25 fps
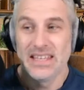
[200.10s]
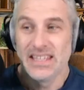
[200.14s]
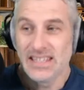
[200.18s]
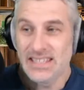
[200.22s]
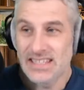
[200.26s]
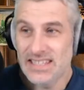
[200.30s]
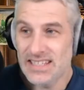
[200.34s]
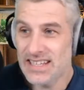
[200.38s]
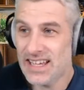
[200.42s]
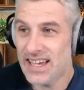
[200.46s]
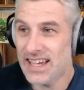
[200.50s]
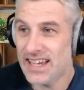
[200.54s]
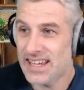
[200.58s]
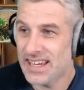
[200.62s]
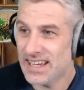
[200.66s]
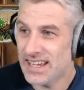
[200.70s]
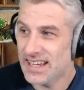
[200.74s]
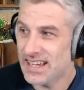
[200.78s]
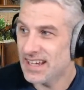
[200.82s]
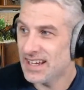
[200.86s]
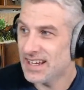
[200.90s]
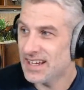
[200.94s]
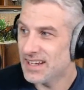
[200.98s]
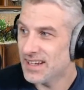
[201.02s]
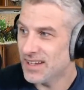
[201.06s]
Today,
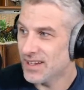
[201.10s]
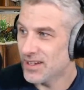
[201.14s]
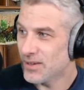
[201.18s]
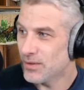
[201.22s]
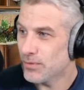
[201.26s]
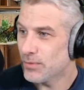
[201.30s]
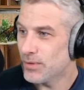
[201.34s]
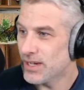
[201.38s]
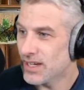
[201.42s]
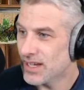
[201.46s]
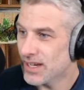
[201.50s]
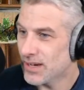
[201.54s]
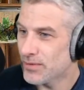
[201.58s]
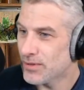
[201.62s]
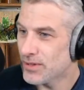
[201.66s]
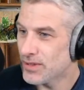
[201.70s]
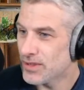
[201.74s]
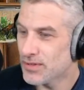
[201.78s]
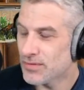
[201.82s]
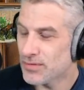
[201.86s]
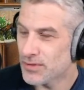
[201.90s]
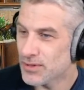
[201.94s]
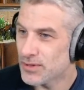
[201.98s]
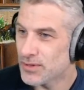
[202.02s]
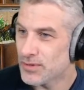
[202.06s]
uh, we're coming
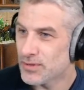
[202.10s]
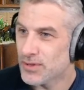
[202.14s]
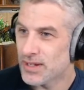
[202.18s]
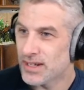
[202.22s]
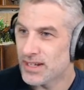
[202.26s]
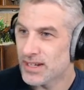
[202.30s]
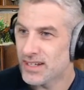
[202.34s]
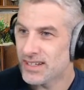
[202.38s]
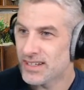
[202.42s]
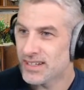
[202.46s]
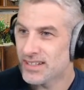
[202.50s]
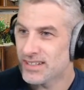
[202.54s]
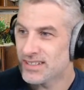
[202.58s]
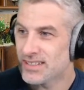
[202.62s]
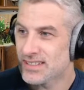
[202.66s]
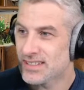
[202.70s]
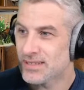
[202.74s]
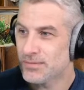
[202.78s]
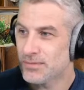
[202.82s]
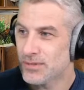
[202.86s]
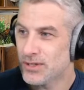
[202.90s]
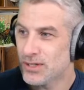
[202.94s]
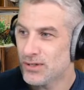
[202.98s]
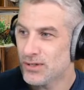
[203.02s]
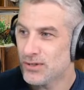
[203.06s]
through uh,
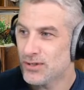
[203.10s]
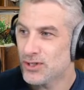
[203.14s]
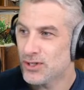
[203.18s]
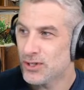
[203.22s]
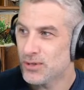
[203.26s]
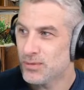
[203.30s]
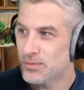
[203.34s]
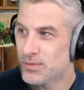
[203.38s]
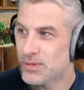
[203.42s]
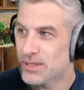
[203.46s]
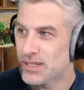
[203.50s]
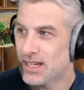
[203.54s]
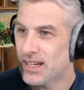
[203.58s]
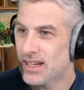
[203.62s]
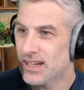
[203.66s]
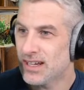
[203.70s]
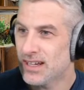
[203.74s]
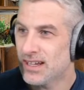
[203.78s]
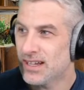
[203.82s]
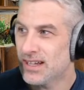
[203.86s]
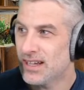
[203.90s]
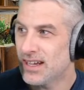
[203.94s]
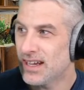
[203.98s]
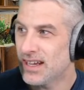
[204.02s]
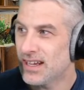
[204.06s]
some YouTubes, uh,
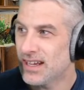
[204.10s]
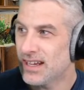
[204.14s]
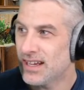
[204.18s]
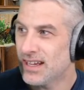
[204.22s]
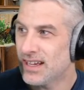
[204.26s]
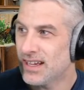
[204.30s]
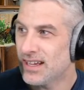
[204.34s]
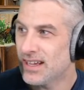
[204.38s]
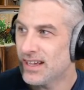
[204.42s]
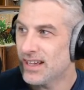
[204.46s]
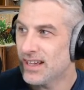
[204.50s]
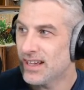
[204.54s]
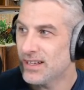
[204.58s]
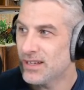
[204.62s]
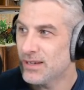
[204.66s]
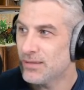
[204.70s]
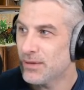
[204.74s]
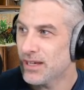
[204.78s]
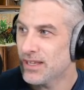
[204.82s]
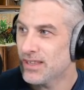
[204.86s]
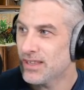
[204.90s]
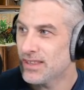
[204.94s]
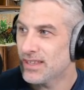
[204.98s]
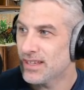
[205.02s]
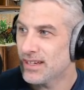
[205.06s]
uh and you
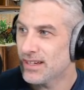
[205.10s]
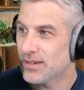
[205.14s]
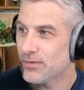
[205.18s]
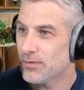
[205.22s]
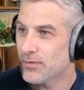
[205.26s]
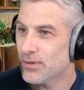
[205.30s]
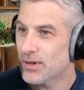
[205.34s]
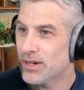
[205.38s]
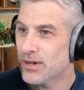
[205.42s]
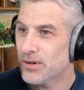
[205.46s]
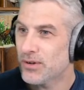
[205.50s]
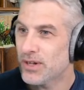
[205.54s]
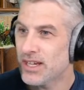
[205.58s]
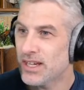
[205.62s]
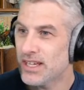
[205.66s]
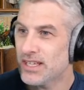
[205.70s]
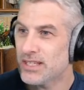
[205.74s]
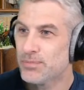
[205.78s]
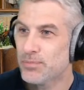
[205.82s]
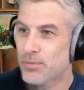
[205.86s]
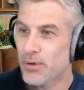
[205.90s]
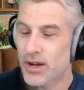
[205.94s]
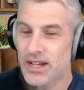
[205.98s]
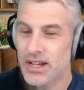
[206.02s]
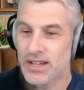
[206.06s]
may think, well, he's
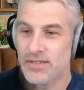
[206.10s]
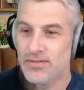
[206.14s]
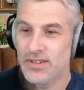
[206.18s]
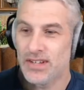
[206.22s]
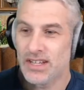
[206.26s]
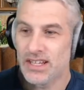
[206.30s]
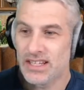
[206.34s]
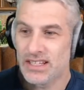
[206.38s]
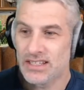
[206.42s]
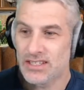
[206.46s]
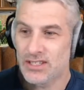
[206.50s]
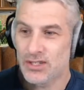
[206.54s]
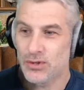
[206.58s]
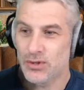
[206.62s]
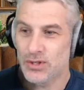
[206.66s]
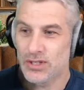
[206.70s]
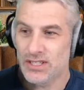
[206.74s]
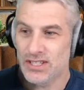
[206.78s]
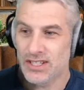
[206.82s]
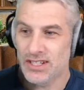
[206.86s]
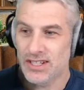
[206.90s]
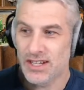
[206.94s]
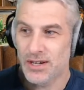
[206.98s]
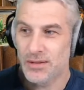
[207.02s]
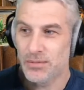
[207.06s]
brave and he's talking
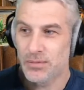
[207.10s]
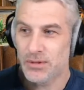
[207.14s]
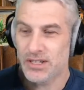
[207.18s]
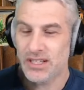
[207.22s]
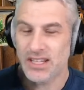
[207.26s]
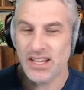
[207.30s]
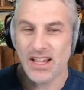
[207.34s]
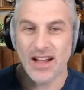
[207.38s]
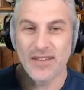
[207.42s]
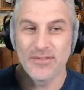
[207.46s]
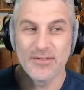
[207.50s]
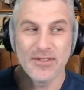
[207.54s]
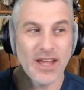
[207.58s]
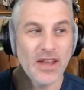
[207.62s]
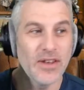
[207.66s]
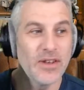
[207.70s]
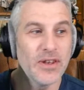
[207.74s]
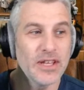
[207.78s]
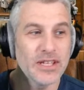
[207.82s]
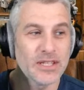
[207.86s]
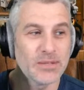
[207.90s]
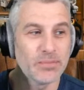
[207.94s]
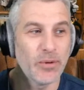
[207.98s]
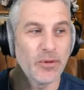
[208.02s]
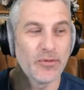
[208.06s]
to nobody. I've done
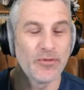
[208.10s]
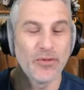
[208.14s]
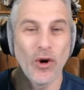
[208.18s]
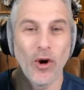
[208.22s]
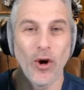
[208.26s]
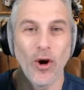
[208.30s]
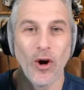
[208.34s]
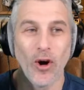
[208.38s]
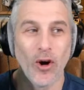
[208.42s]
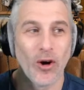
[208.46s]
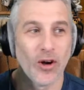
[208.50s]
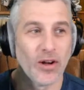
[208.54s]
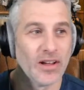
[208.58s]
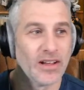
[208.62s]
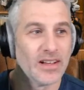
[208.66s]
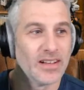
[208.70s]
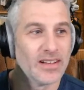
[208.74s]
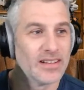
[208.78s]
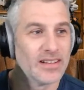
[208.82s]
this before.